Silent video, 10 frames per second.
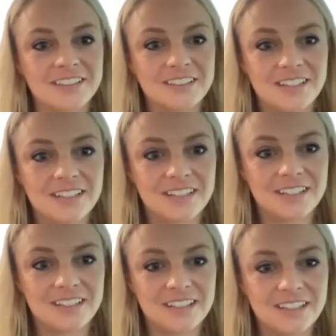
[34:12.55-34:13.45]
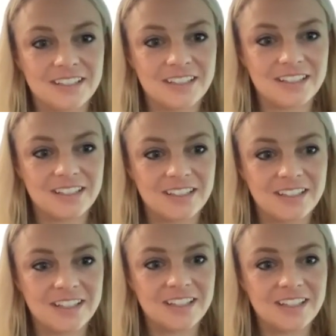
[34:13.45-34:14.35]

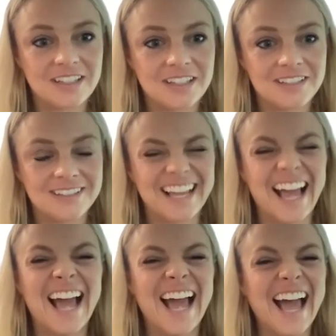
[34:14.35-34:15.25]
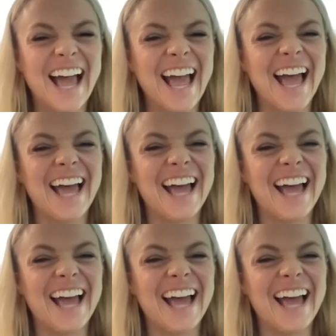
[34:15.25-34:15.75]
(not speaking)